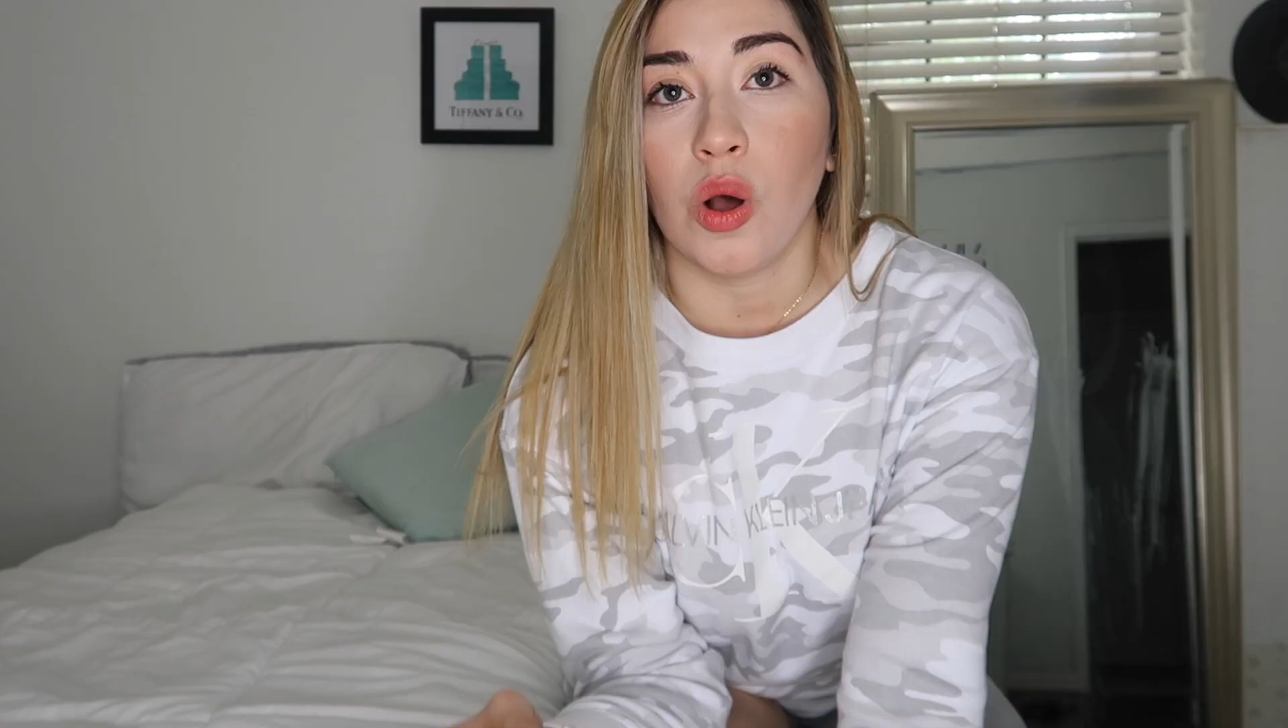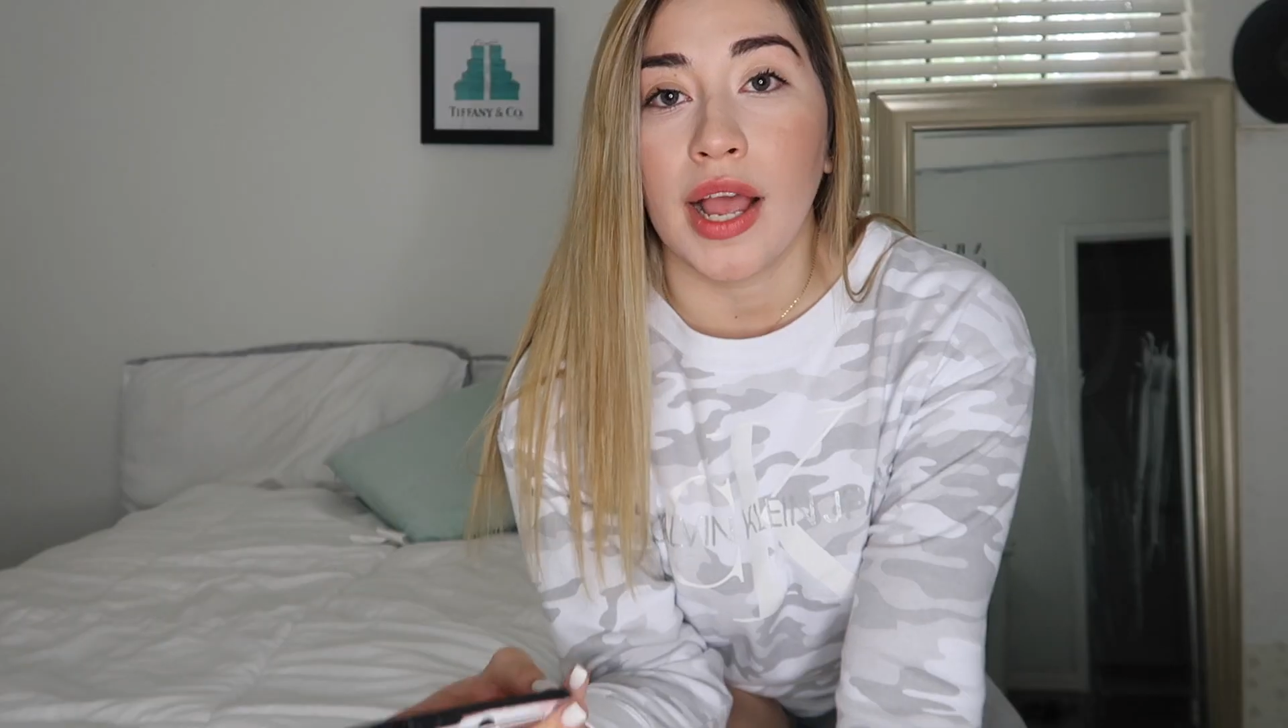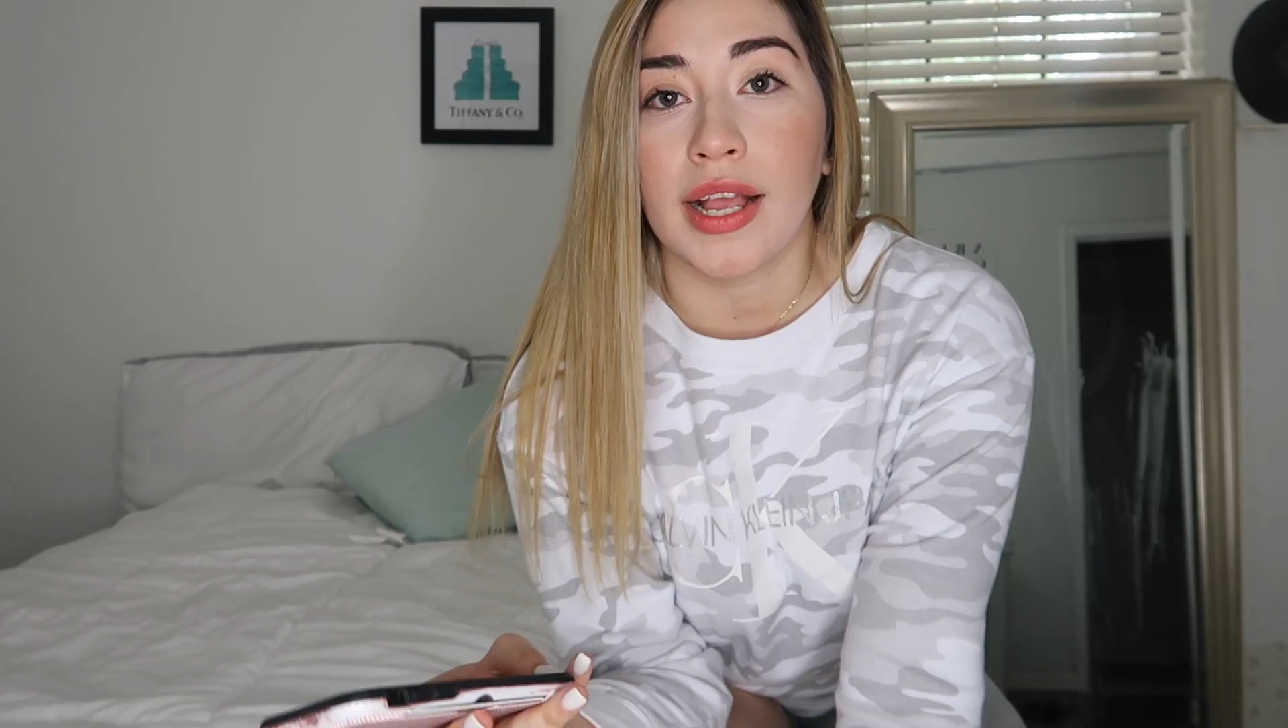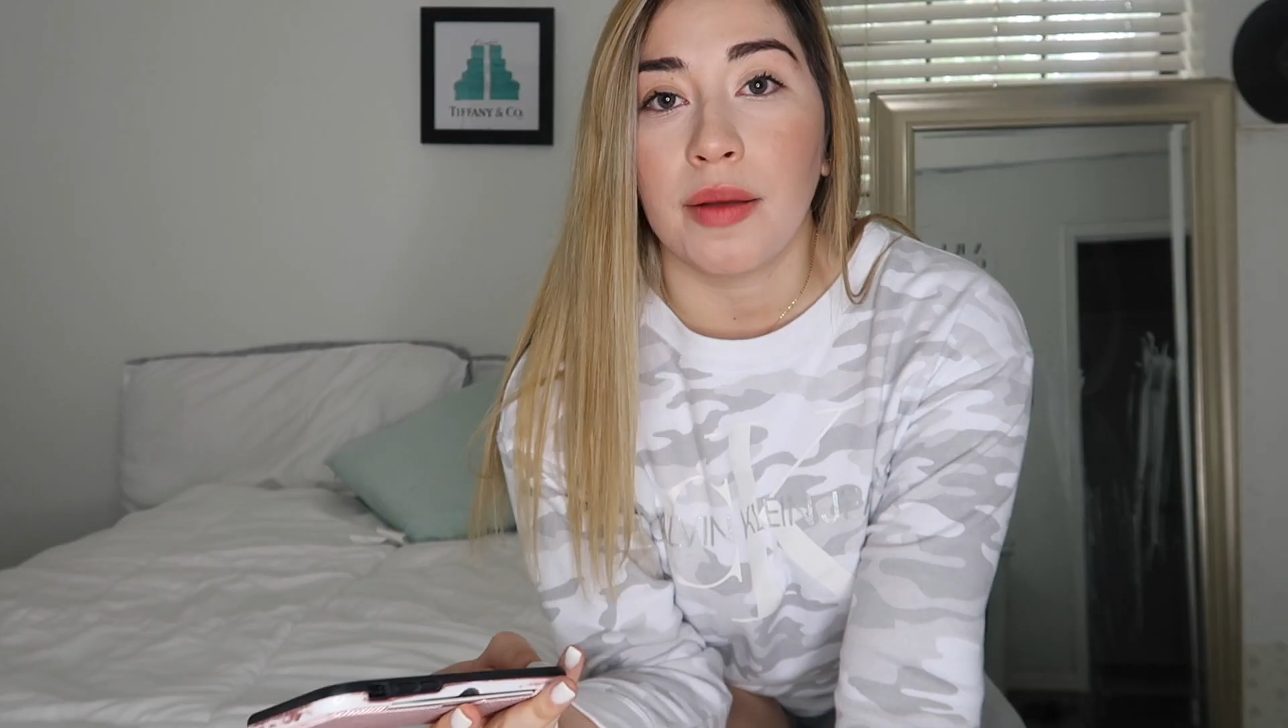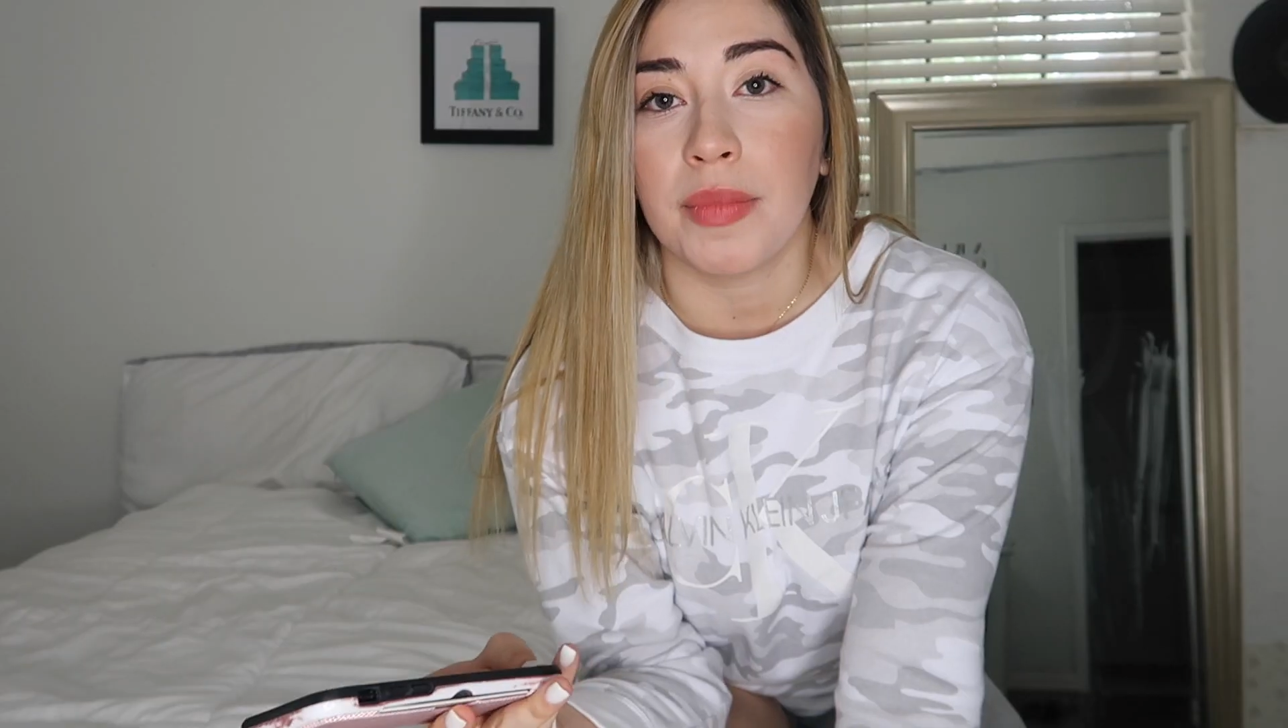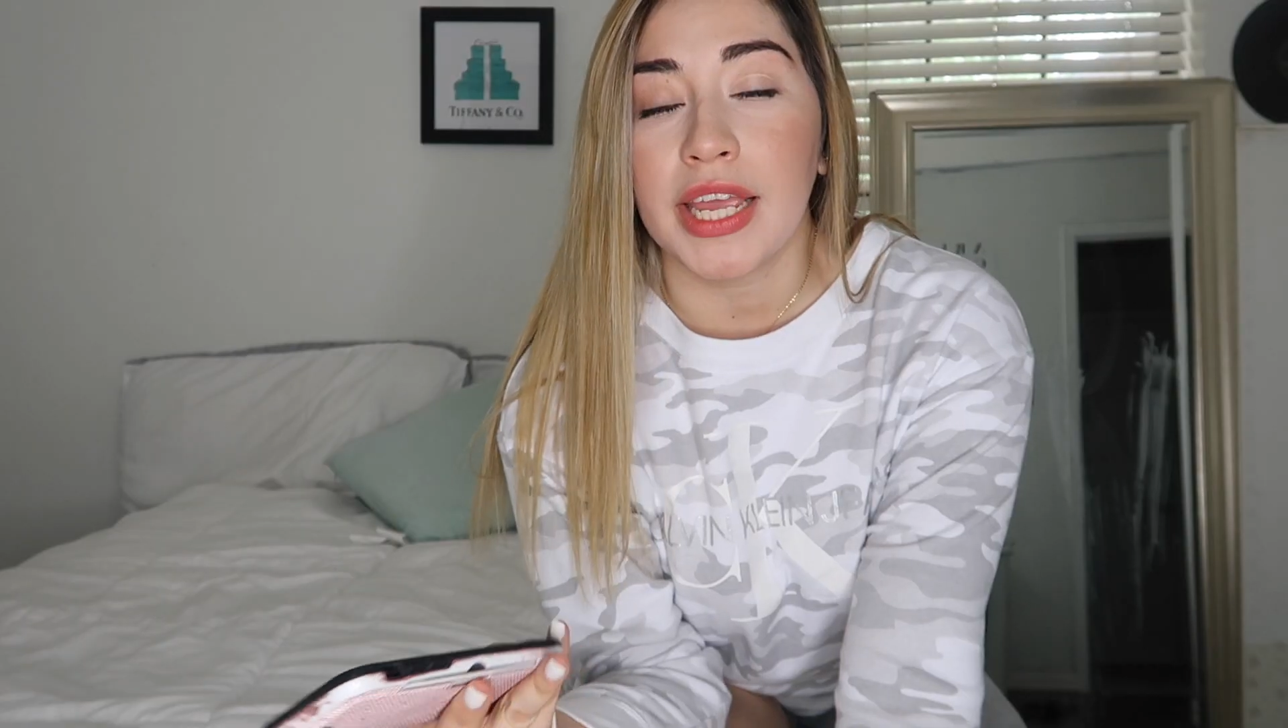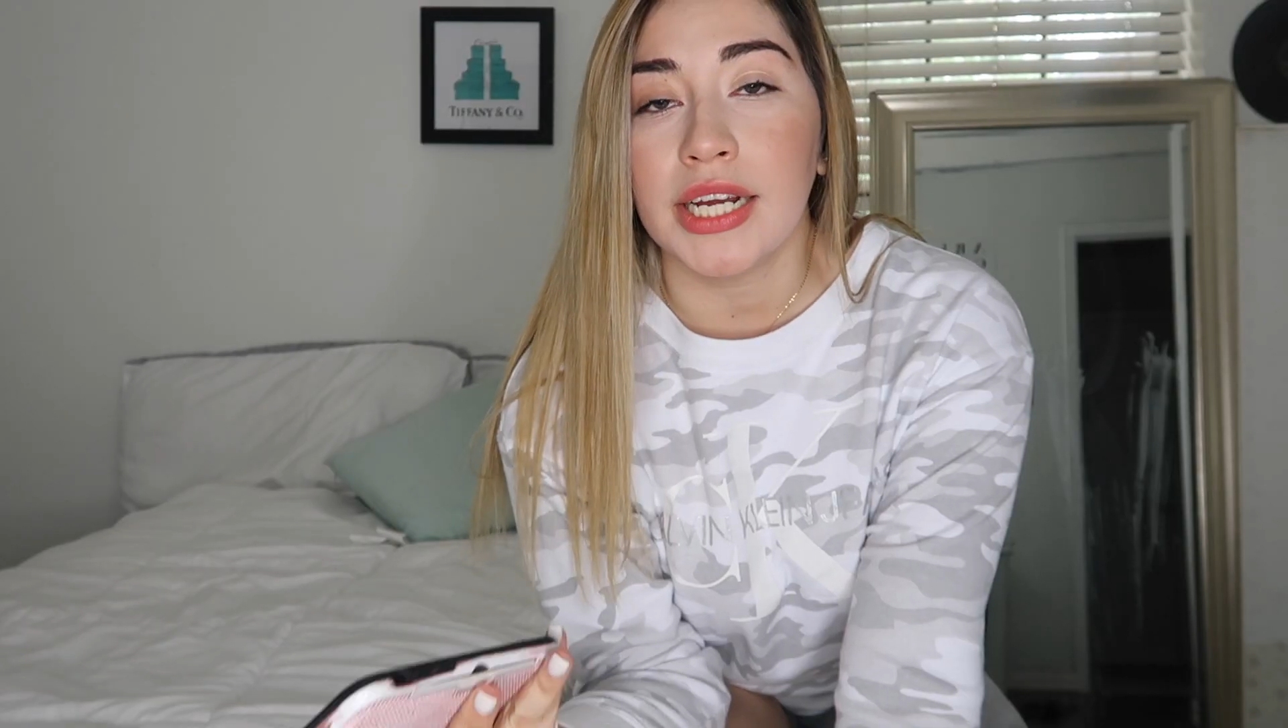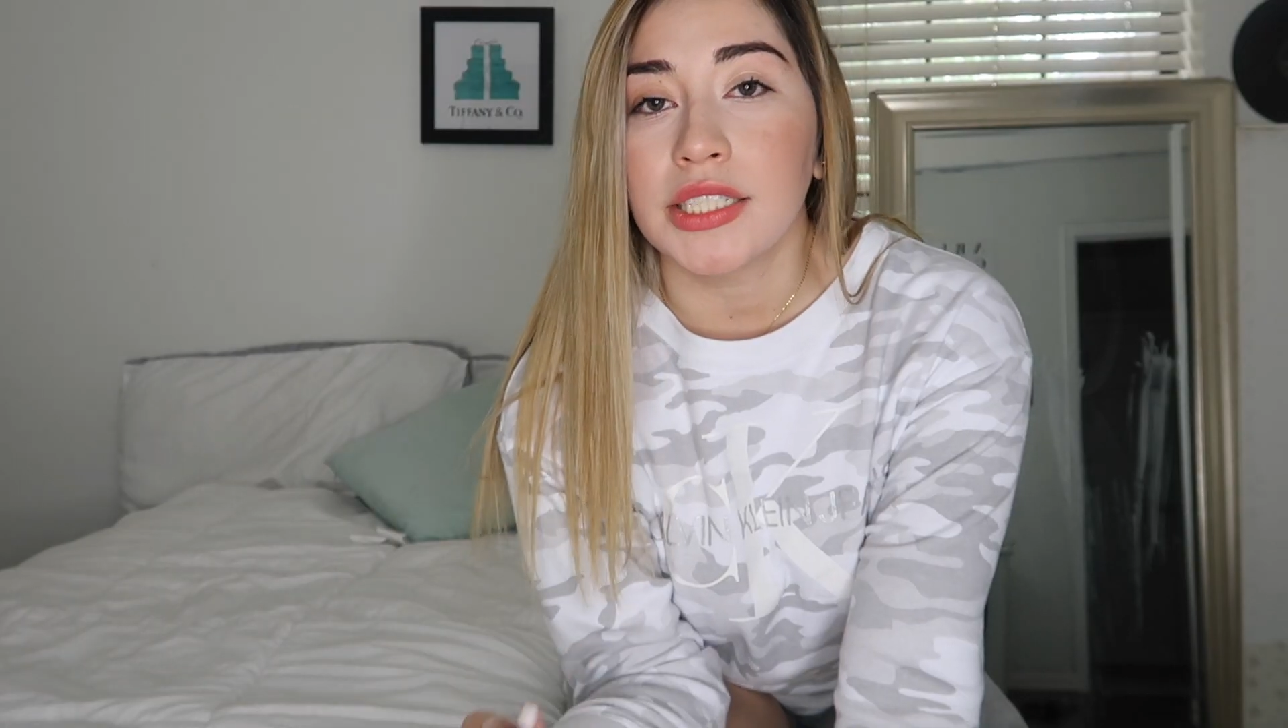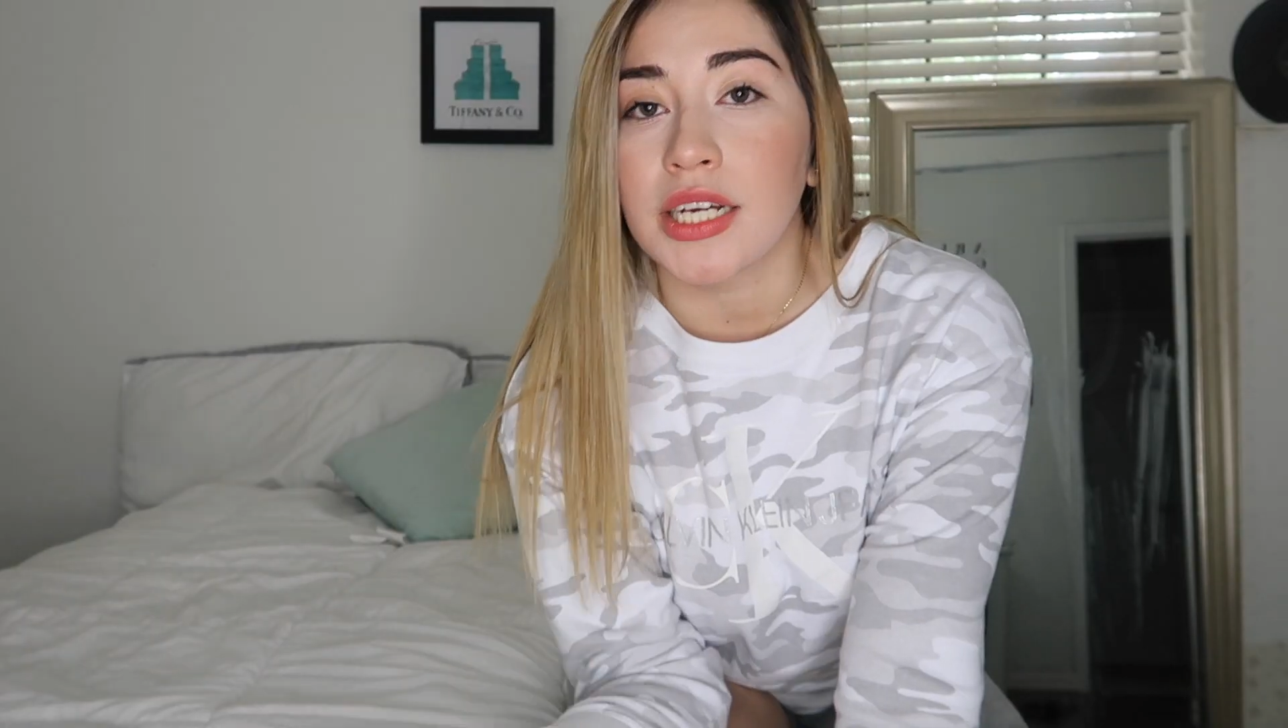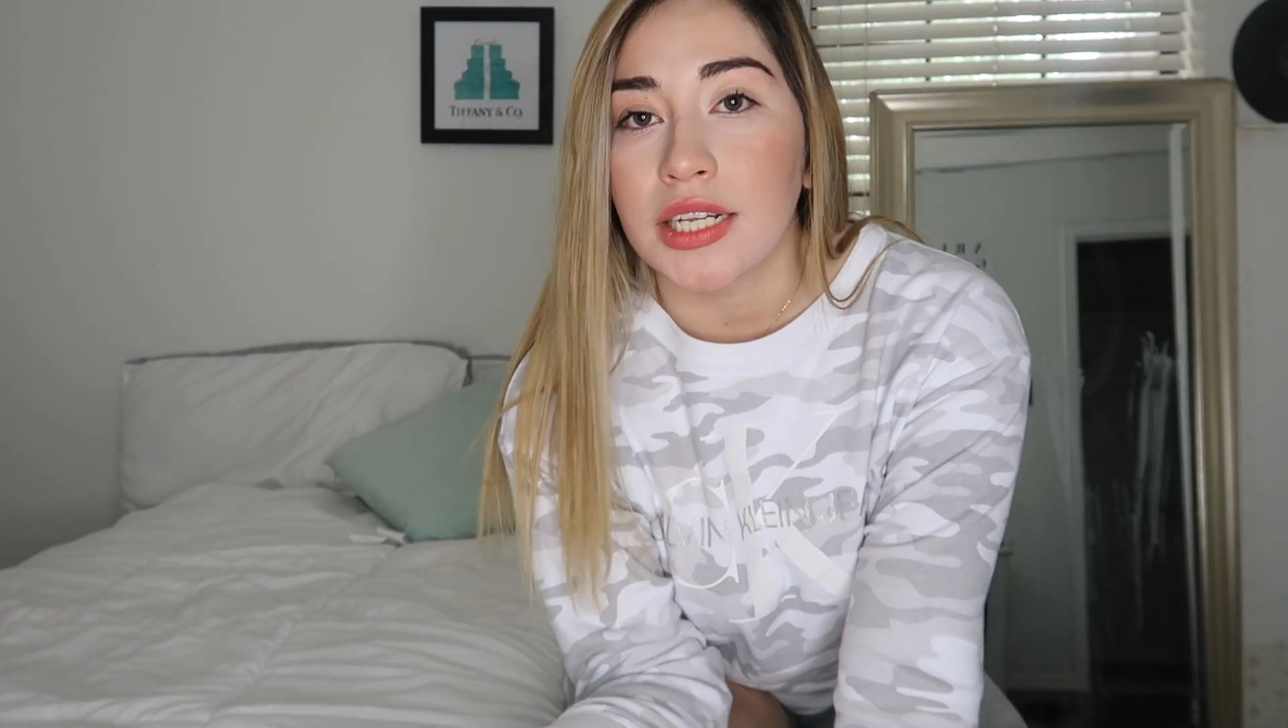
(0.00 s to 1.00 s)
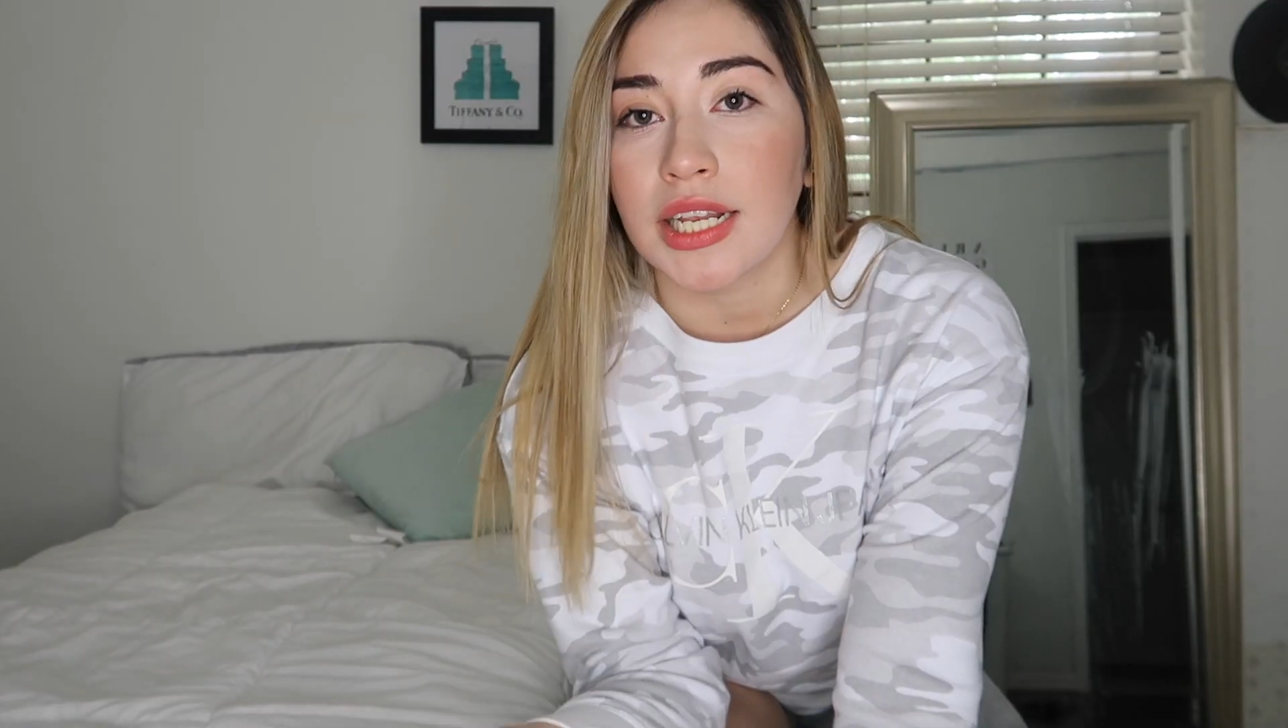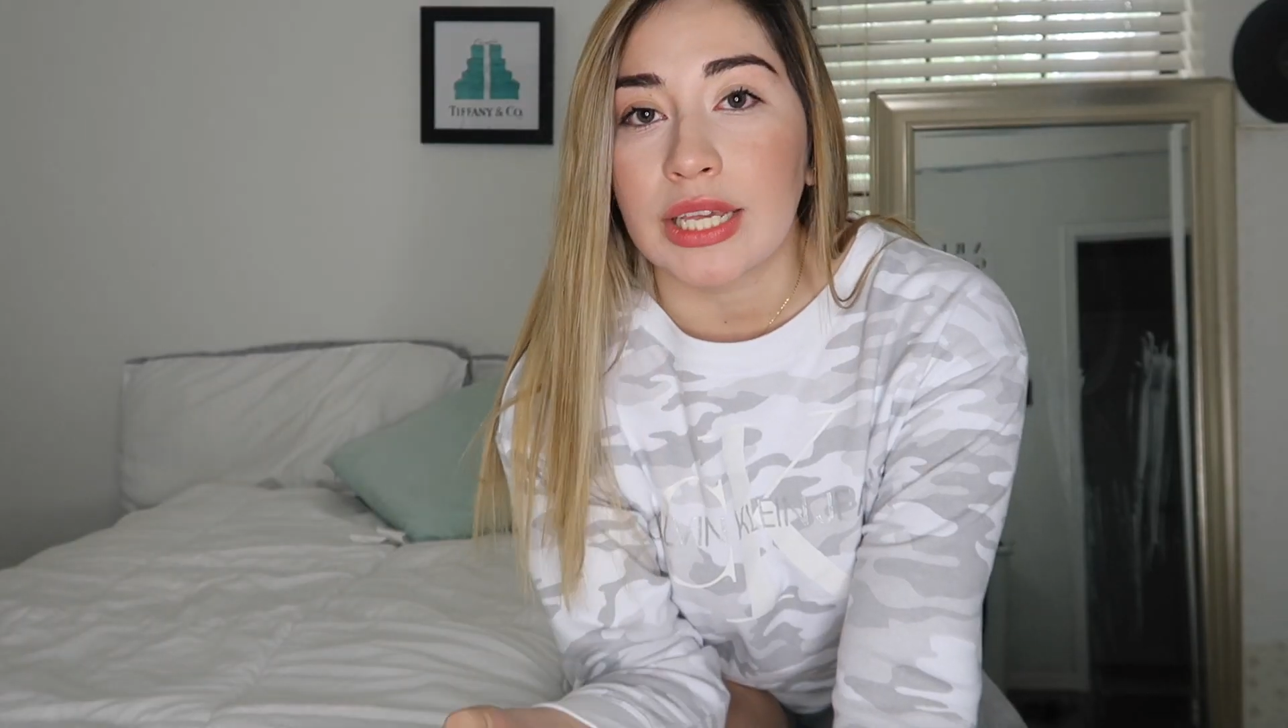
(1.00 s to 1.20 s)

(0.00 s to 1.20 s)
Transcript: So I got my hair done